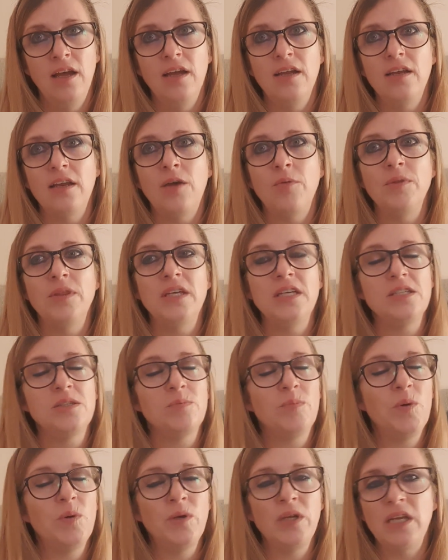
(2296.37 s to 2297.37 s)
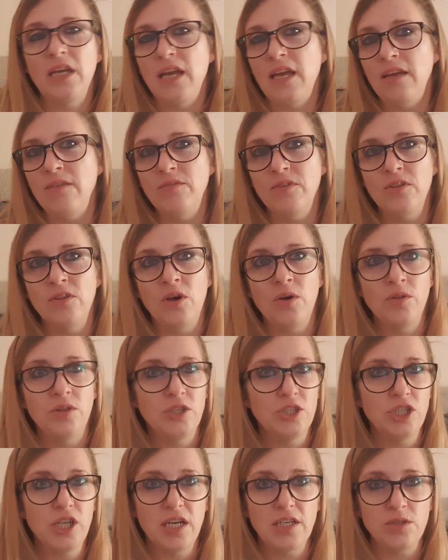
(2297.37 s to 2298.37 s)
Now, at this point, even though the
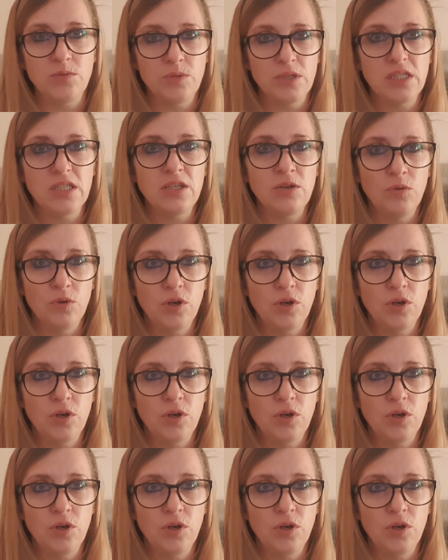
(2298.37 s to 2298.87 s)
checks were still